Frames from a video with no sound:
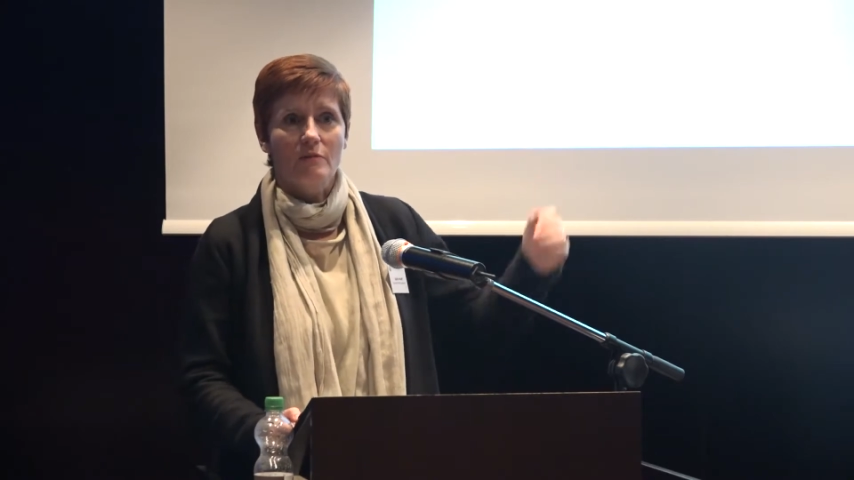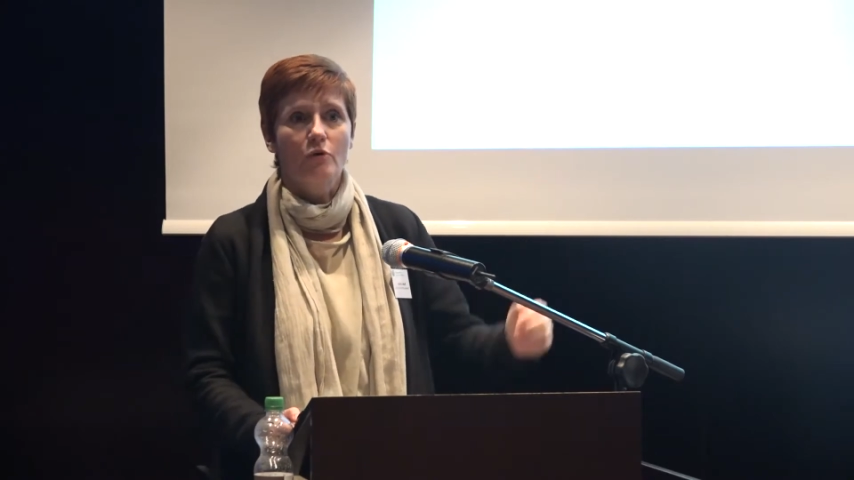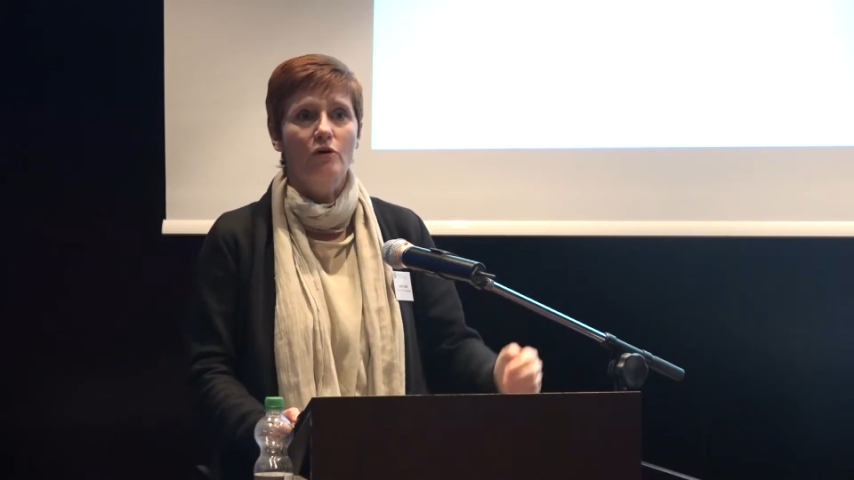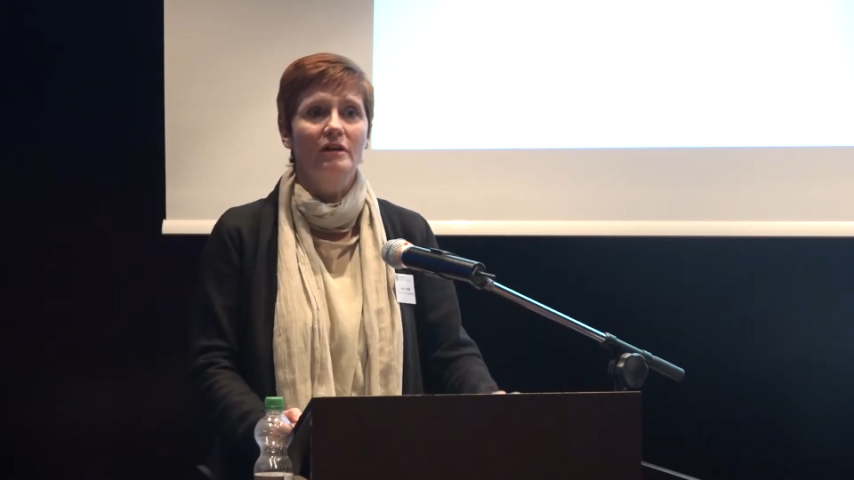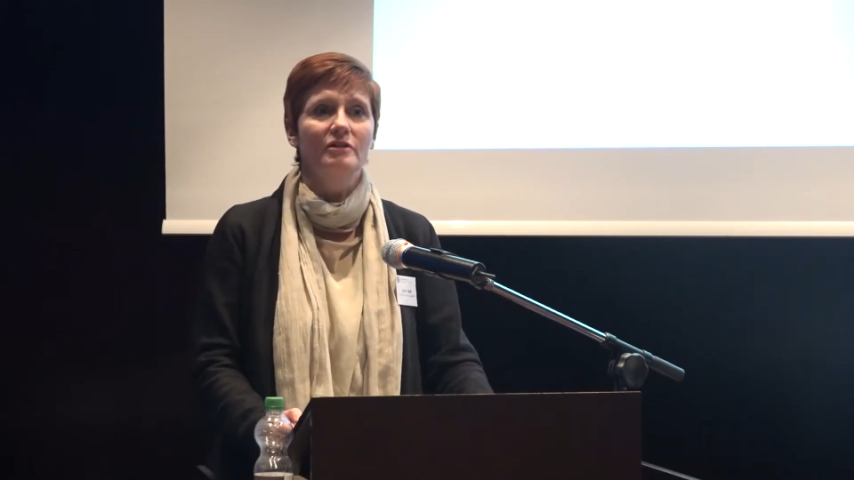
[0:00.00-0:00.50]

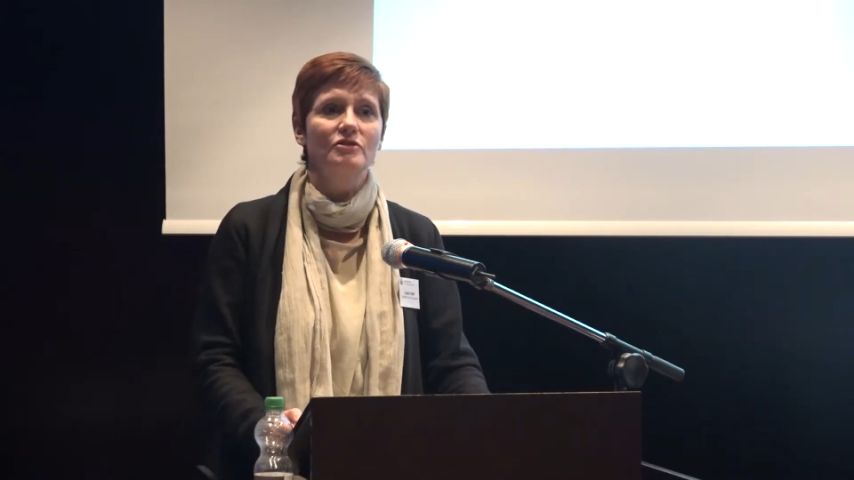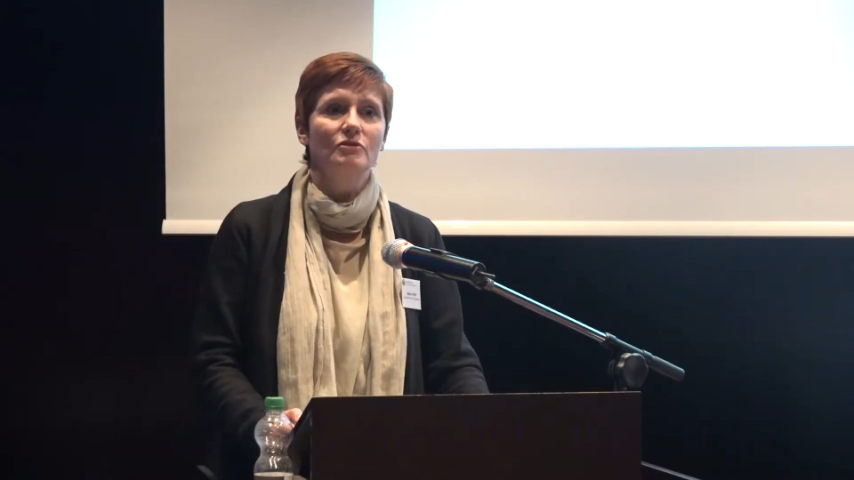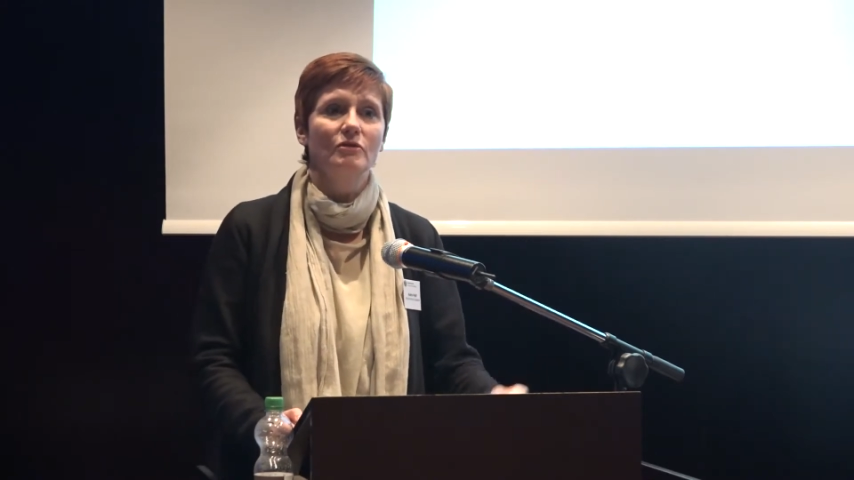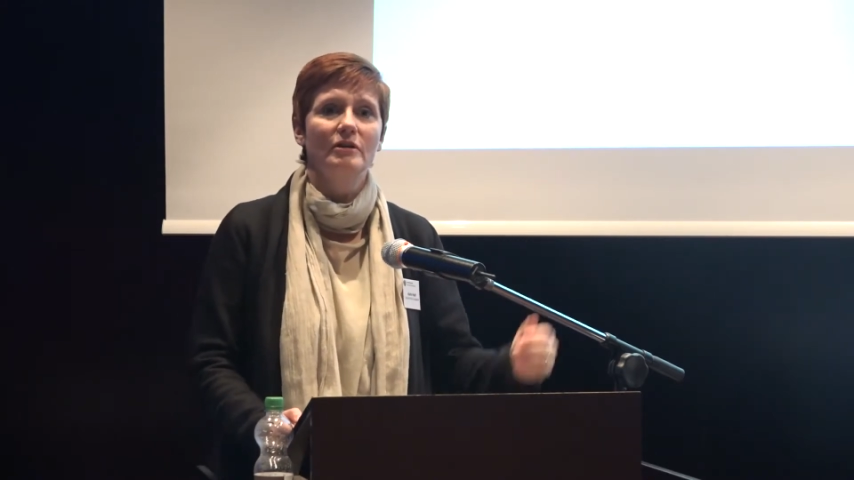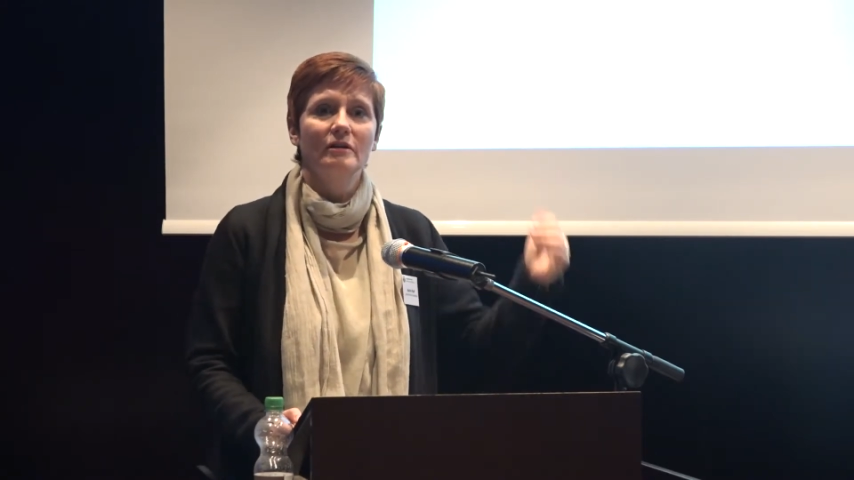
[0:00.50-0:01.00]
reporting is
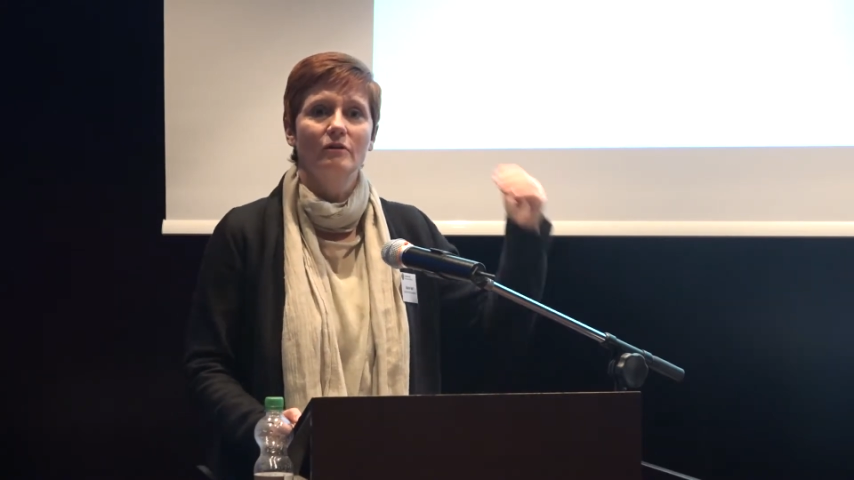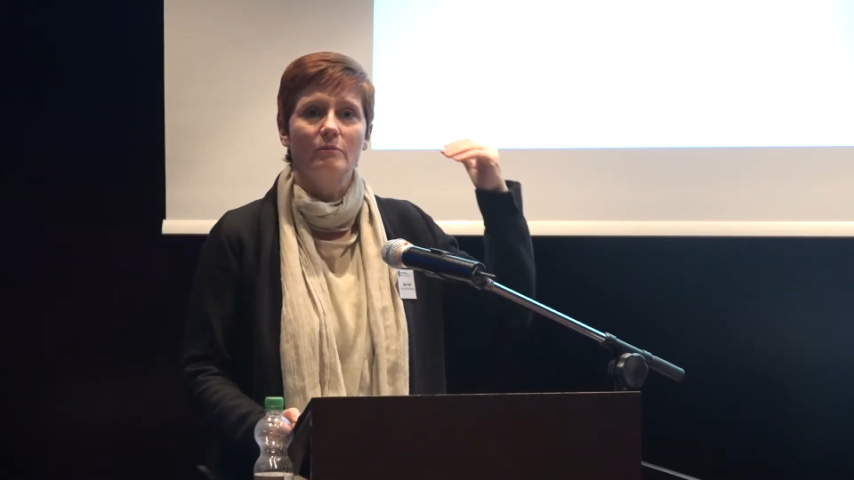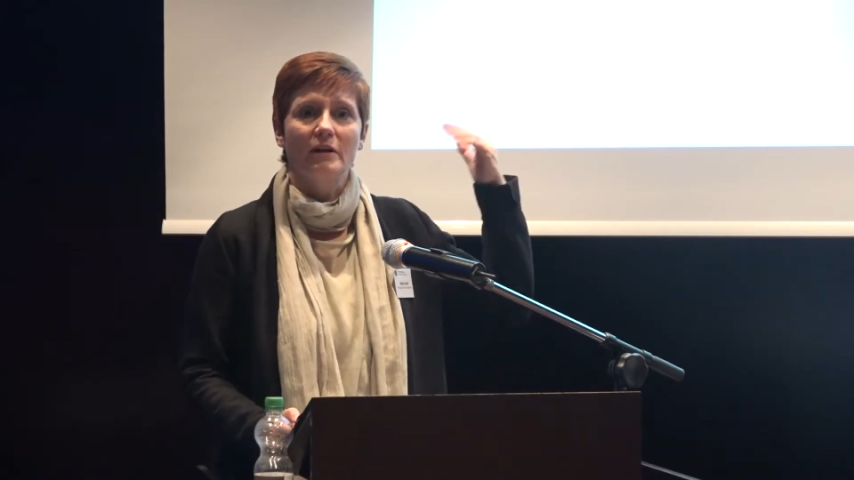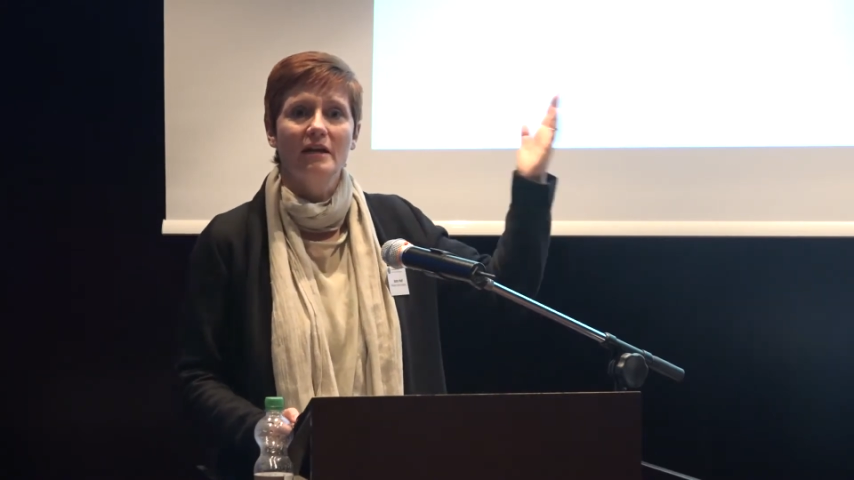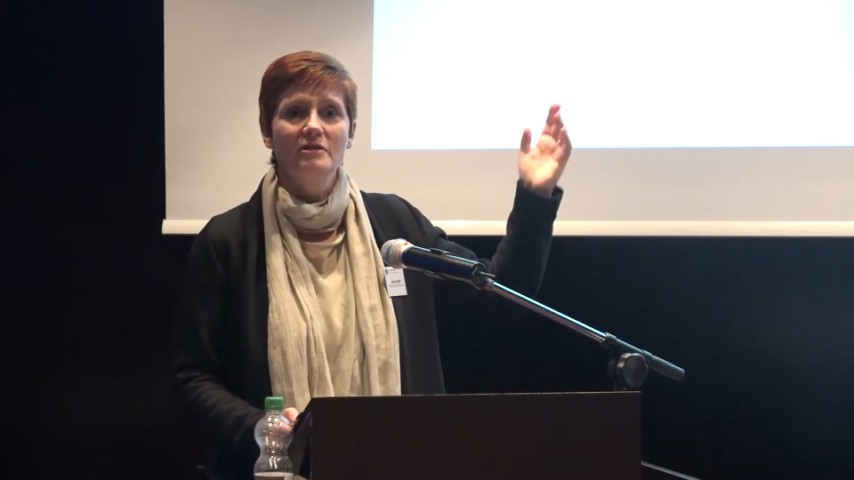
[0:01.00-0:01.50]
doing or
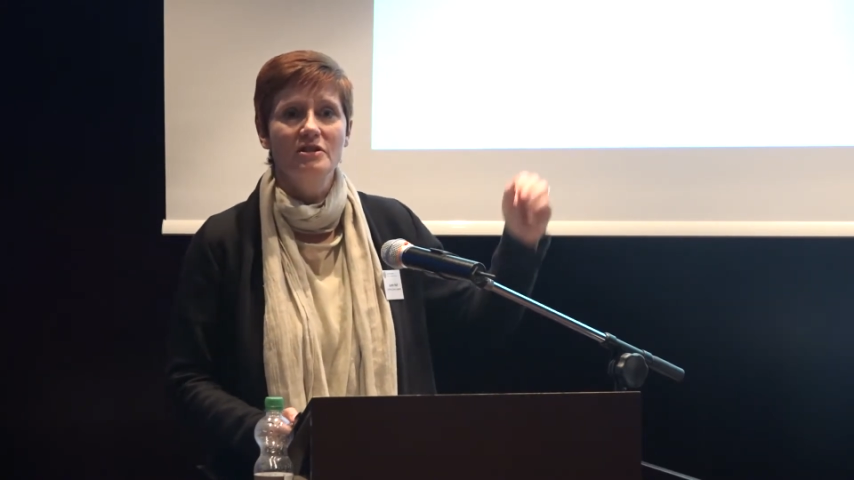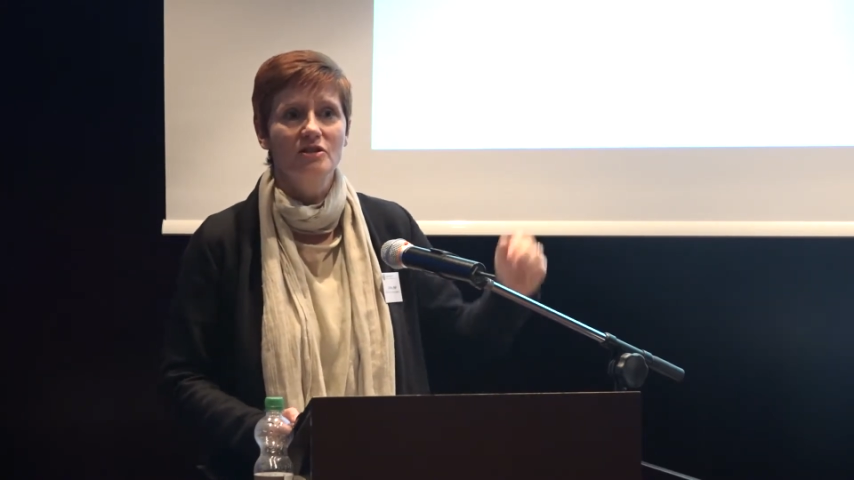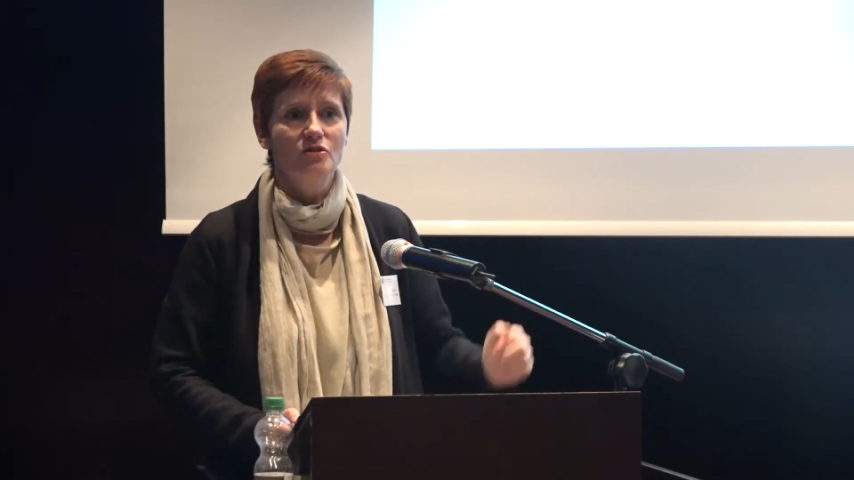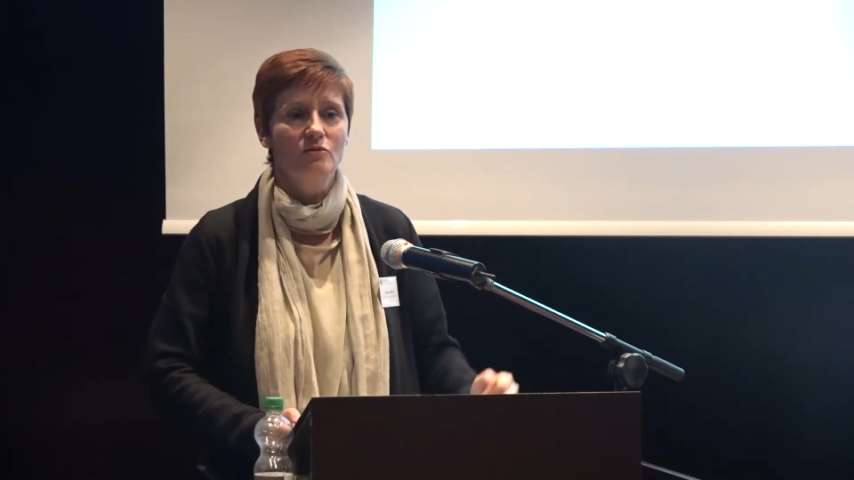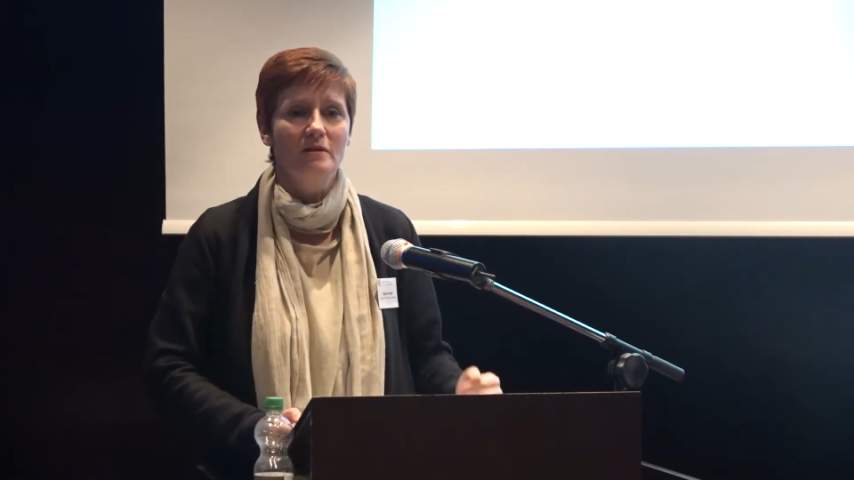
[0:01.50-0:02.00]
McKinsey
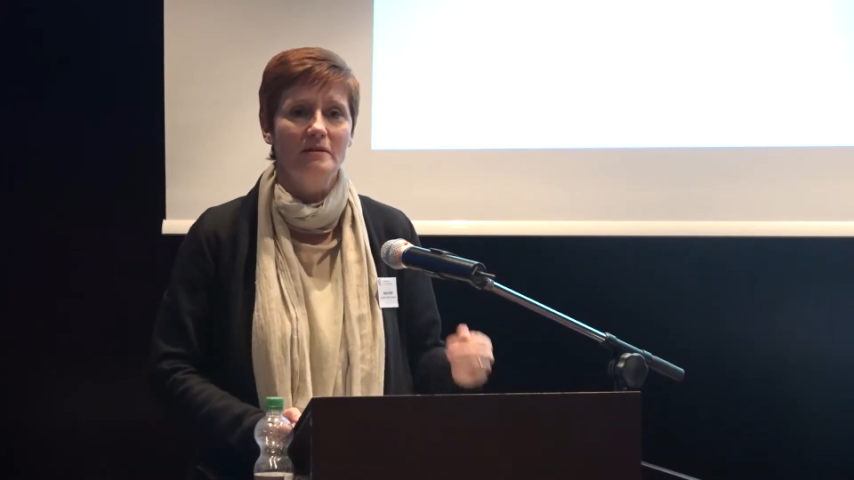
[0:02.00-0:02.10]
is doing.